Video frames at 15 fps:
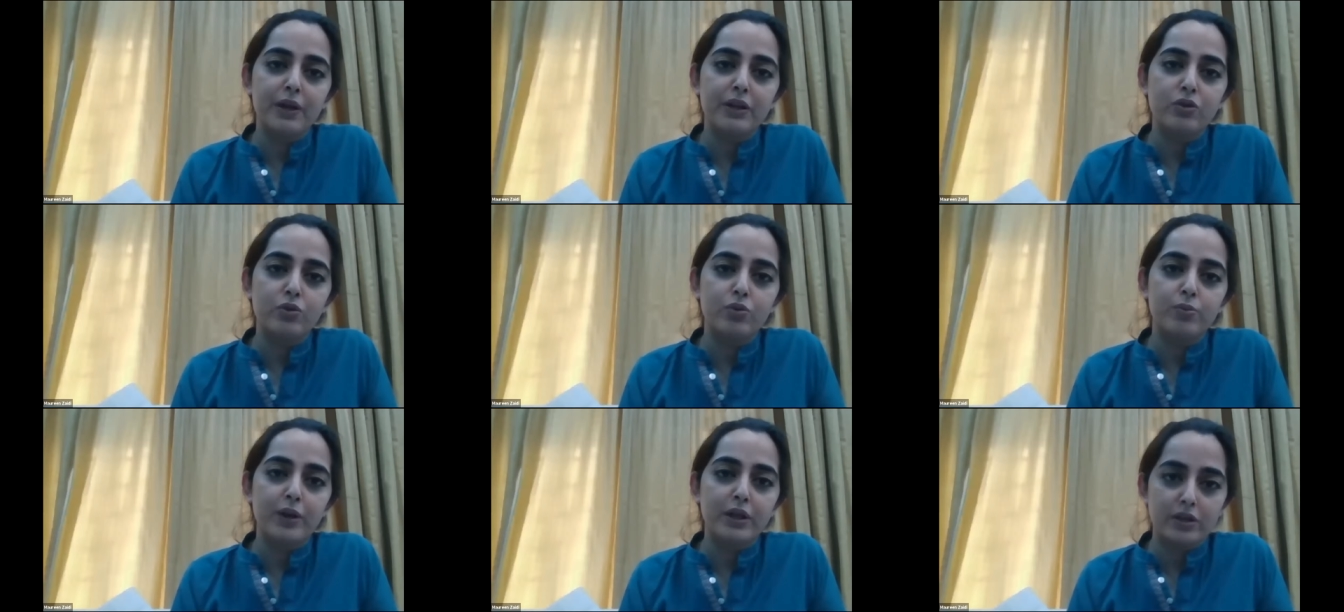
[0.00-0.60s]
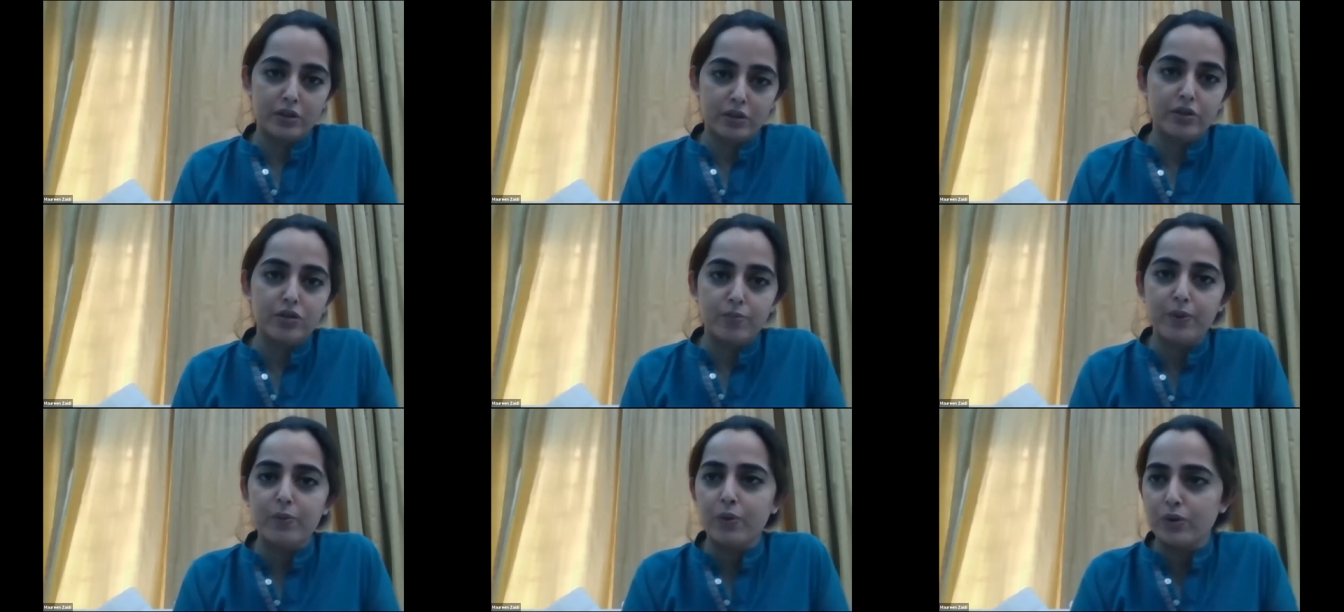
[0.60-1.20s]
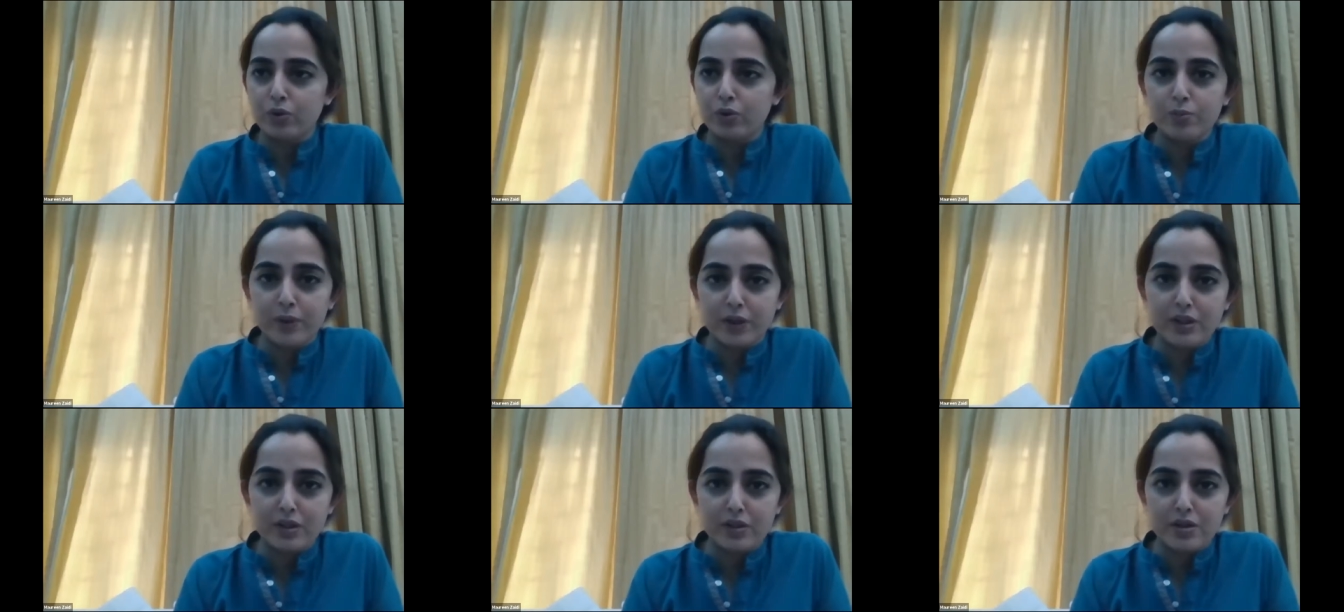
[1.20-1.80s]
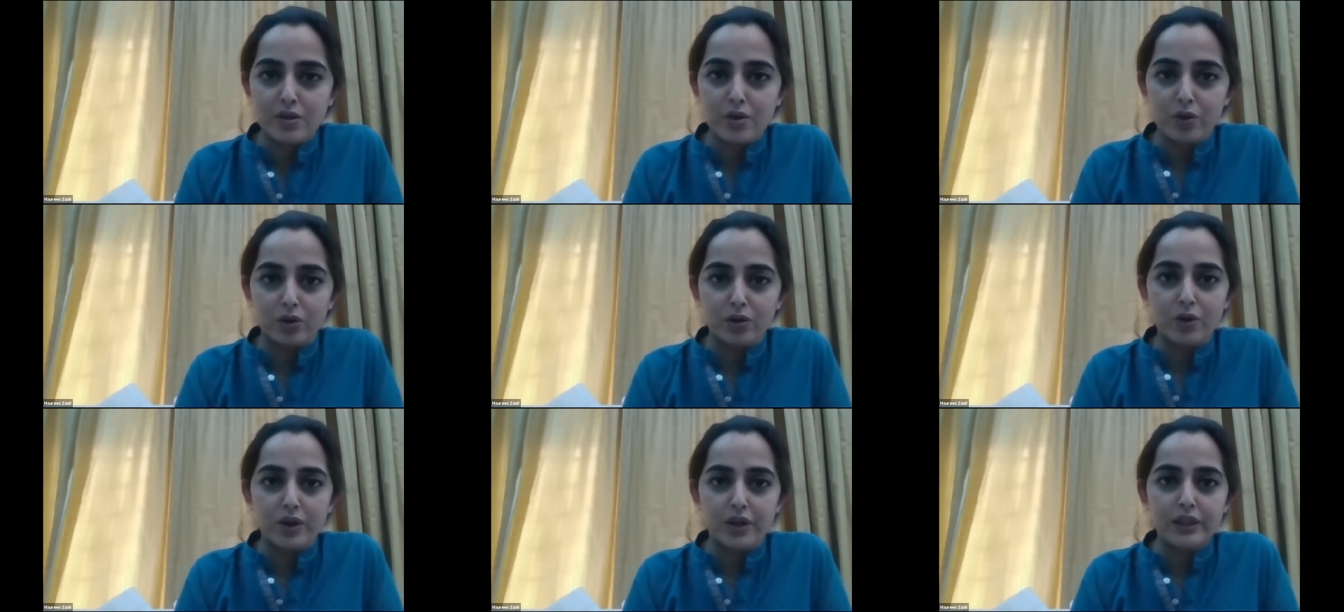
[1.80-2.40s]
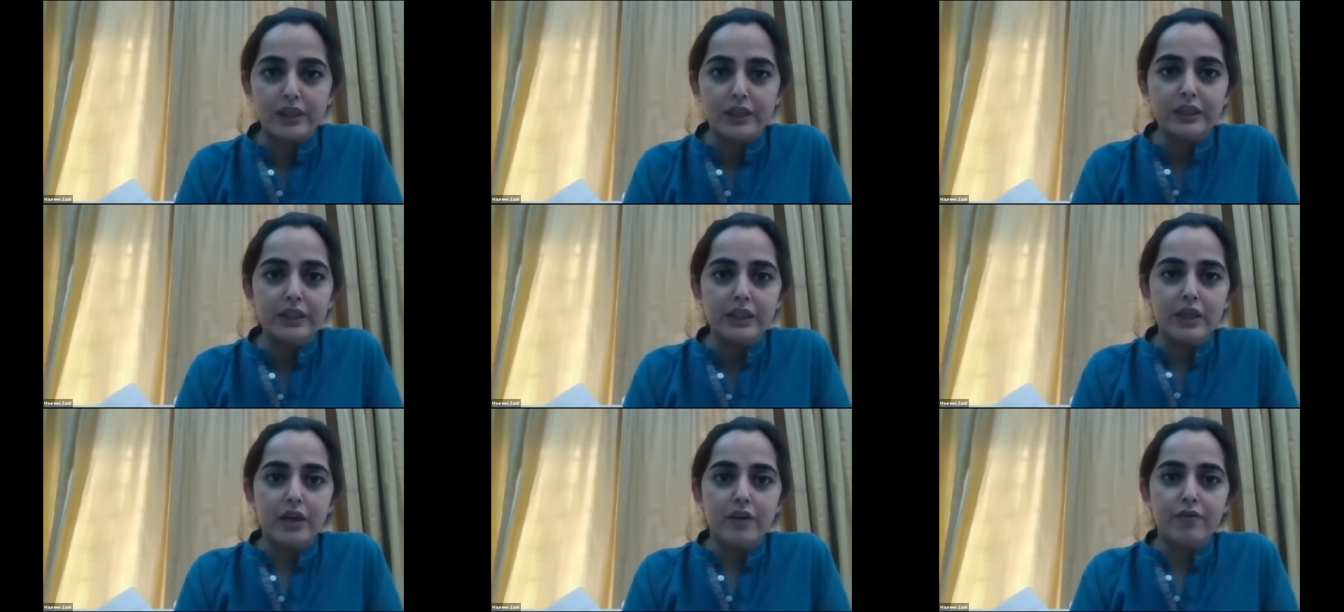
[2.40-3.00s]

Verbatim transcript: past two months. It's been what two months since the lockdown, at least.